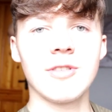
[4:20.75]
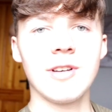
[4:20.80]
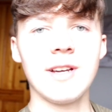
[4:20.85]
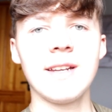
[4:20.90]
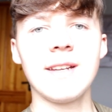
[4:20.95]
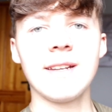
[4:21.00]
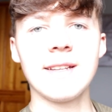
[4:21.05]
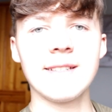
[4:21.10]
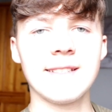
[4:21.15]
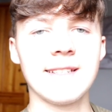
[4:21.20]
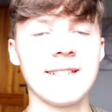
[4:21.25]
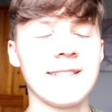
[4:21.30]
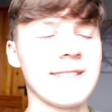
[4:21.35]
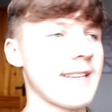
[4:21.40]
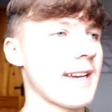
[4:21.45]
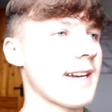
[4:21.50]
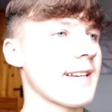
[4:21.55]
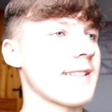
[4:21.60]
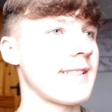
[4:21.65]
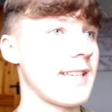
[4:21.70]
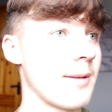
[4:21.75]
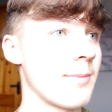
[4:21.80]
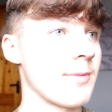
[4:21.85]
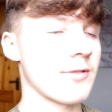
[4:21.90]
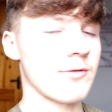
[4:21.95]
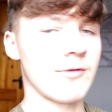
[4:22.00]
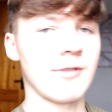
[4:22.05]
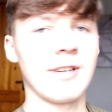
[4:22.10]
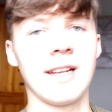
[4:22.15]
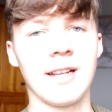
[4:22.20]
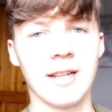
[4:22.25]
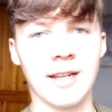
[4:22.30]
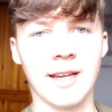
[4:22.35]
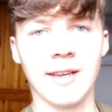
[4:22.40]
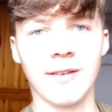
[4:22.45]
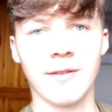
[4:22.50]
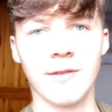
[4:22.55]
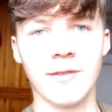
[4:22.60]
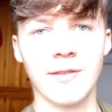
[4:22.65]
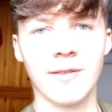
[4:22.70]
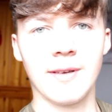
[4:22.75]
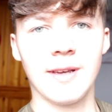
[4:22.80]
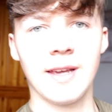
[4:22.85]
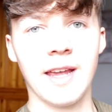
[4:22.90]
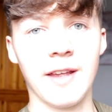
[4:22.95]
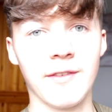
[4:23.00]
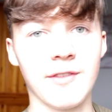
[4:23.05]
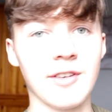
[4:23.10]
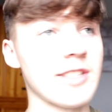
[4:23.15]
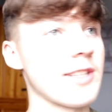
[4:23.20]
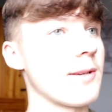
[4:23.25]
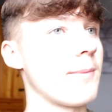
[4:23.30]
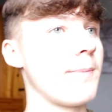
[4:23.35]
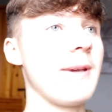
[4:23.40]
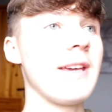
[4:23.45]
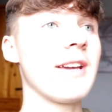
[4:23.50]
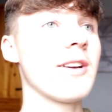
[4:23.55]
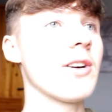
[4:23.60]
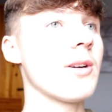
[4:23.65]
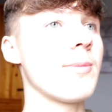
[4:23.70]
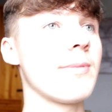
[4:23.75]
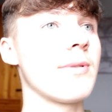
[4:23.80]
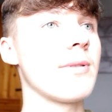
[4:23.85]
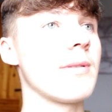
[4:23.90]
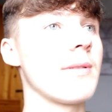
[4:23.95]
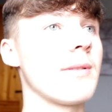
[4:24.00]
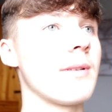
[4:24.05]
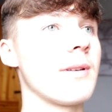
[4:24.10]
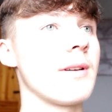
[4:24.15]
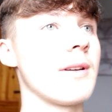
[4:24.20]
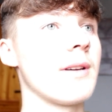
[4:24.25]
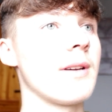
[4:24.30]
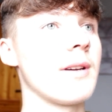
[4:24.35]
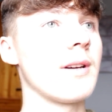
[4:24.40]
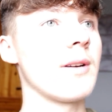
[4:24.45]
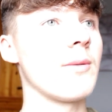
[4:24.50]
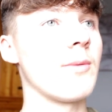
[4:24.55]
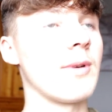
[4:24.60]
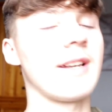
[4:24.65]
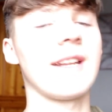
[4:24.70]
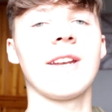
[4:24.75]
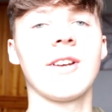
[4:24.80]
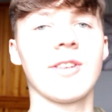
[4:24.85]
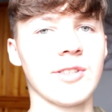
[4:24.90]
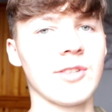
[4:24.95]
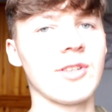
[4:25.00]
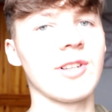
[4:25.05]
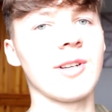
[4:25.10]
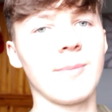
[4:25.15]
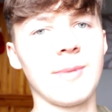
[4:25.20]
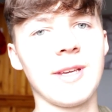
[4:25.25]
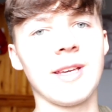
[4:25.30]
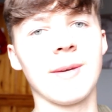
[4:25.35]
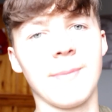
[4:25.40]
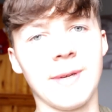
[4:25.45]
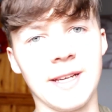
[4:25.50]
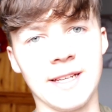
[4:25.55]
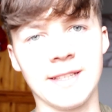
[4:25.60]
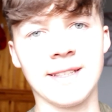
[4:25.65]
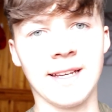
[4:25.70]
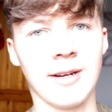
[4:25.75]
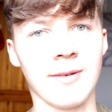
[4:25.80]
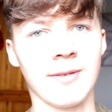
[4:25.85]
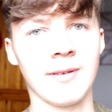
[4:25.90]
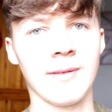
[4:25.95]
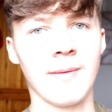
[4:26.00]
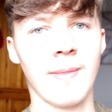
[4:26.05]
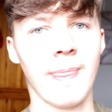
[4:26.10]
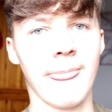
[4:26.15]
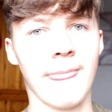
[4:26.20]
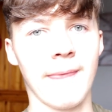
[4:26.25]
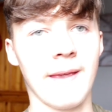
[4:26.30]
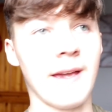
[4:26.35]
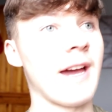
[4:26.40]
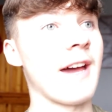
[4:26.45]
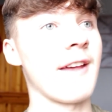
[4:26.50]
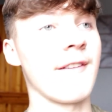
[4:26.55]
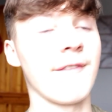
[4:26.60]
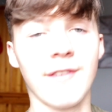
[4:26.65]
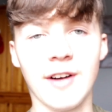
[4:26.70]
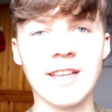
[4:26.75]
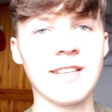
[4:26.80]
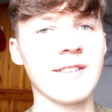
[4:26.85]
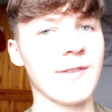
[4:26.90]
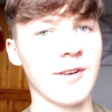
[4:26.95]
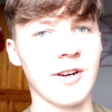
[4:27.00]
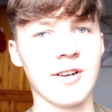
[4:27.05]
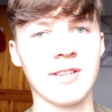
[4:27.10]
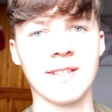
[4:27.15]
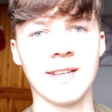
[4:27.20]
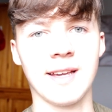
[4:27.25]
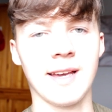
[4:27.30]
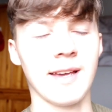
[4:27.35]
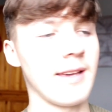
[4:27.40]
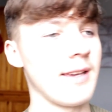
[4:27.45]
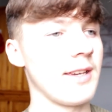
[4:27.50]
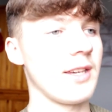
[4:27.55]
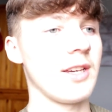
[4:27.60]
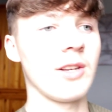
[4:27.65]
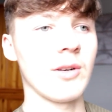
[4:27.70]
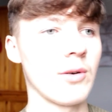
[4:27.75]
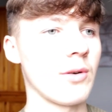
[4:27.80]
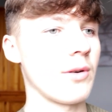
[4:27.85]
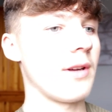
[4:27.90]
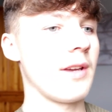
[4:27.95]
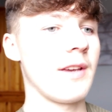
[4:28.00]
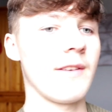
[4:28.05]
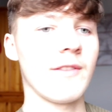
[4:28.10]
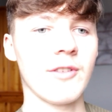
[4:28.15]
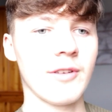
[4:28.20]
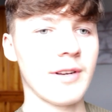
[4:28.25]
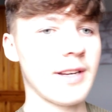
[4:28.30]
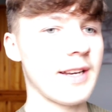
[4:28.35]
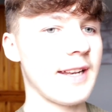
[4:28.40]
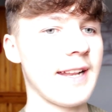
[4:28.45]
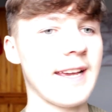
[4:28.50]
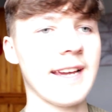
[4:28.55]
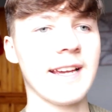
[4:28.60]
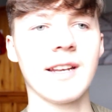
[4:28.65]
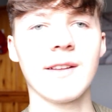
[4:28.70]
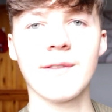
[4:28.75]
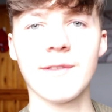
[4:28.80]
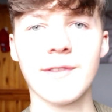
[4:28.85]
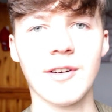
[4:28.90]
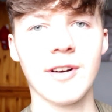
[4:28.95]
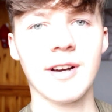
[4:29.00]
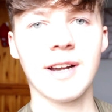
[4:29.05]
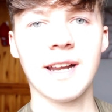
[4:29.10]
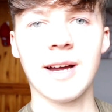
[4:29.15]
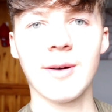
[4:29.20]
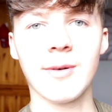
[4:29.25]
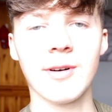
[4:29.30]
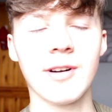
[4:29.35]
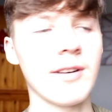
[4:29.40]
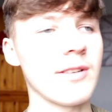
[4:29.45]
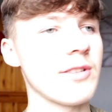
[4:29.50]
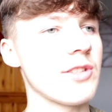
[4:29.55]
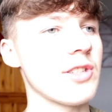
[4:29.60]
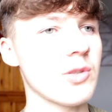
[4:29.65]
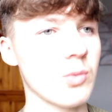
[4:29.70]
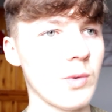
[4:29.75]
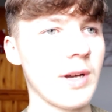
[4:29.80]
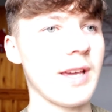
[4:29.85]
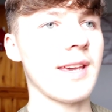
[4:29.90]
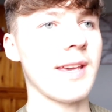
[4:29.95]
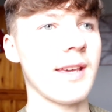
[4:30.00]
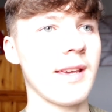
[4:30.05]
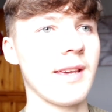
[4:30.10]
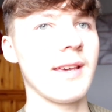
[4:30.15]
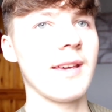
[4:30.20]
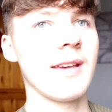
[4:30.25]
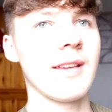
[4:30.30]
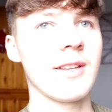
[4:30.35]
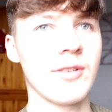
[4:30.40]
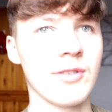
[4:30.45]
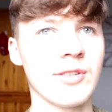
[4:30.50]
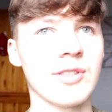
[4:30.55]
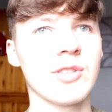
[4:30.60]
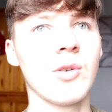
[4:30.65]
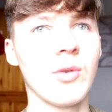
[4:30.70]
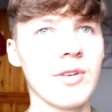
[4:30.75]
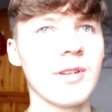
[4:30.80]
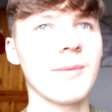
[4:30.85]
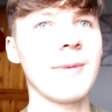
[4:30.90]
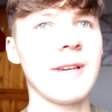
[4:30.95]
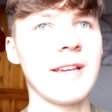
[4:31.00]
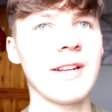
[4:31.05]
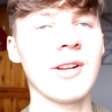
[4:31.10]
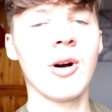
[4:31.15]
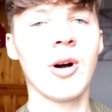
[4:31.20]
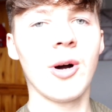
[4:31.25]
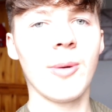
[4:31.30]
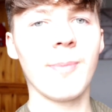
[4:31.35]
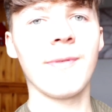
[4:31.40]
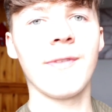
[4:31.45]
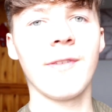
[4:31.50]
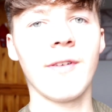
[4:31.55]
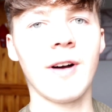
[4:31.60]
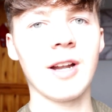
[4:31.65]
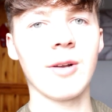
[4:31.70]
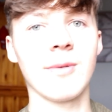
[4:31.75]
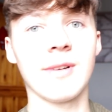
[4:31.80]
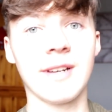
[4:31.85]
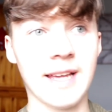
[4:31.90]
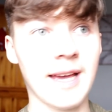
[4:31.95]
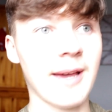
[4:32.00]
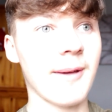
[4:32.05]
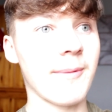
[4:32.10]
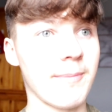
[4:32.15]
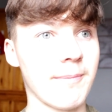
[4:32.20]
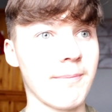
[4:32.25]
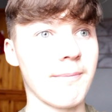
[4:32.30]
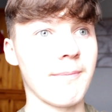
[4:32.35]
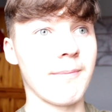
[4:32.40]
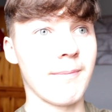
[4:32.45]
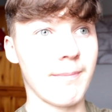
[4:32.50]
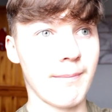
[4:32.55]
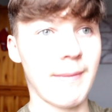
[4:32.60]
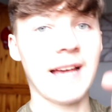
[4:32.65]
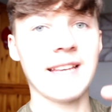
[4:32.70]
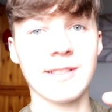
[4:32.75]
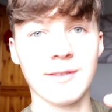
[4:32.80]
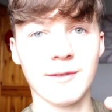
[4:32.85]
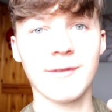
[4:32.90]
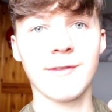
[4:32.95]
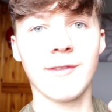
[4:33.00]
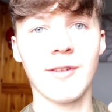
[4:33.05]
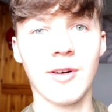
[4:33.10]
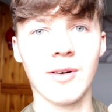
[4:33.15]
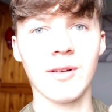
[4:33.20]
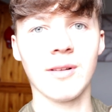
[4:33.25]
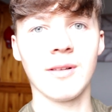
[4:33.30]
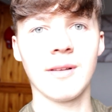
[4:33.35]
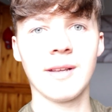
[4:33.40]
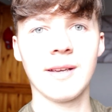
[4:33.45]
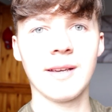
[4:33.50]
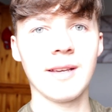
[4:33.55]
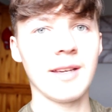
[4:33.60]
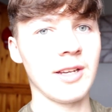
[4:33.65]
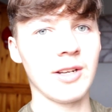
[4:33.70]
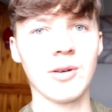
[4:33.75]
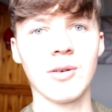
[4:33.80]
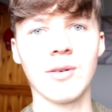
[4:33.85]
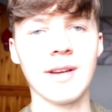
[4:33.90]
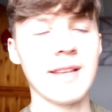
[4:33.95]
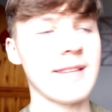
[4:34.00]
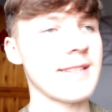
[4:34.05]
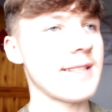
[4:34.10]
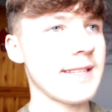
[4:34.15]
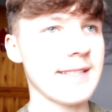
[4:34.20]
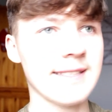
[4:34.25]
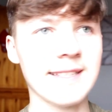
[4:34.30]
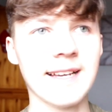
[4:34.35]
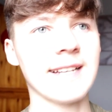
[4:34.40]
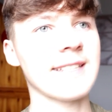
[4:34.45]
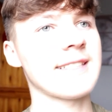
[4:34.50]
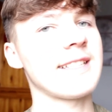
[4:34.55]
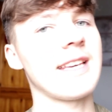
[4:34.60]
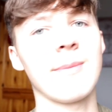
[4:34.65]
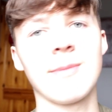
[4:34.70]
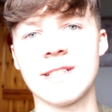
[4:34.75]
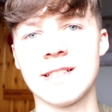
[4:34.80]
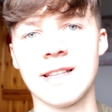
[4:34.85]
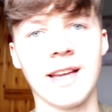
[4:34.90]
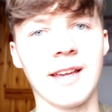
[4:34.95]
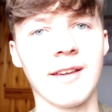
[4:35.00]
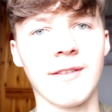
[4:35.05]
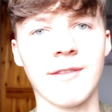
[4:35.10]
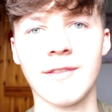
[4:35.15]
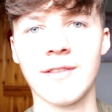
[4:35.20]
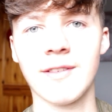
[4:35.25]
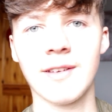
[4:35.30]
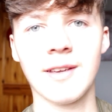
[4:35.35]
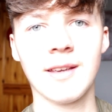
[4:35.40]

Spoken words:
Trading is the exact same as real life. If there's a big up, well then there's going to be a big down. And vice versa. You know, if you're in the negative for an hour, just wait. There's going to be an up following that massive fall. You know, it's the exact same as life.